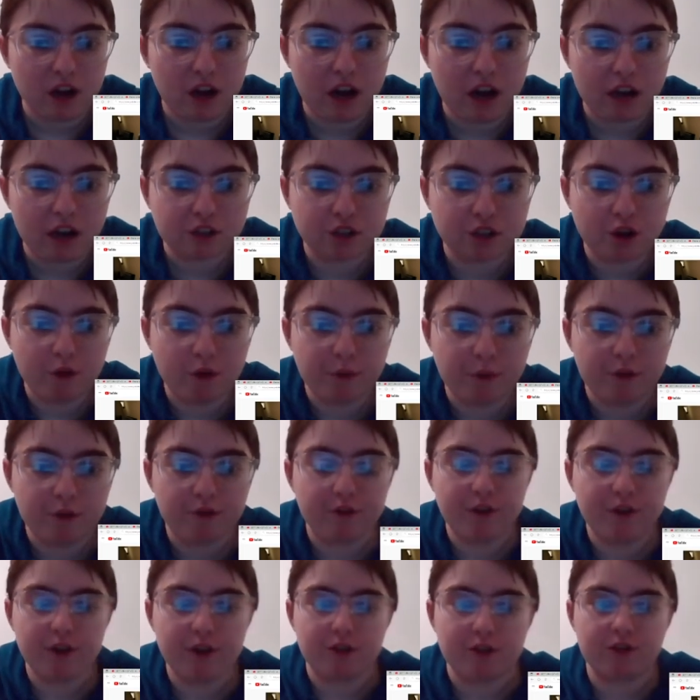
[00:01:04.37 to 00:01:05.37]
October
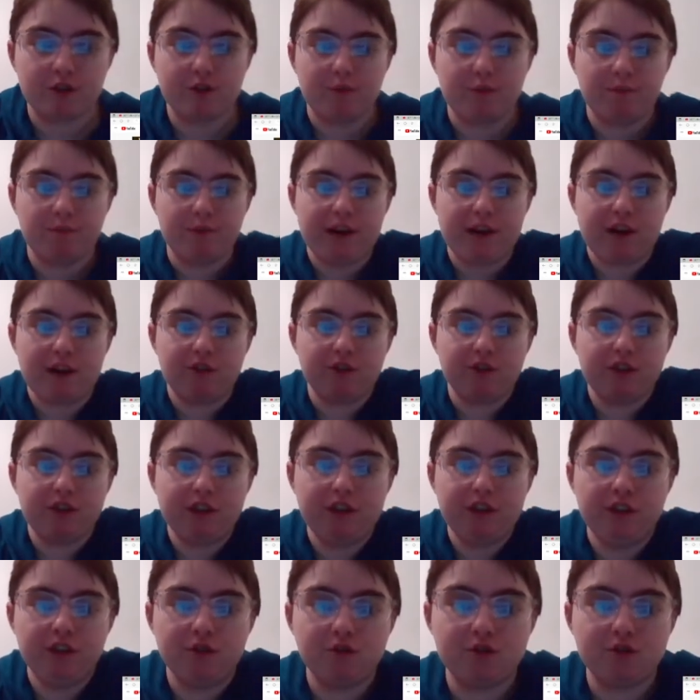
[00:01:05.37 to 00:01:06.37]
5th,
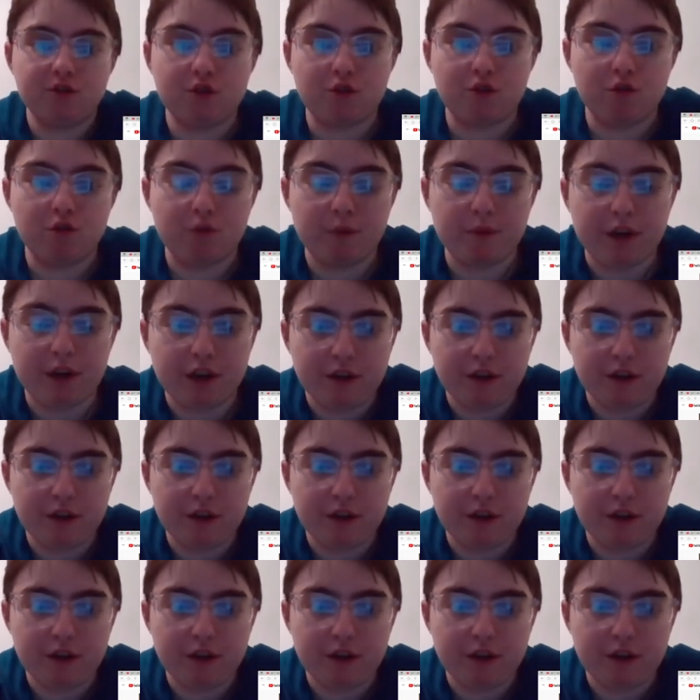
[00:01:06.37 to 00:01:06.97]
browsing YouTube.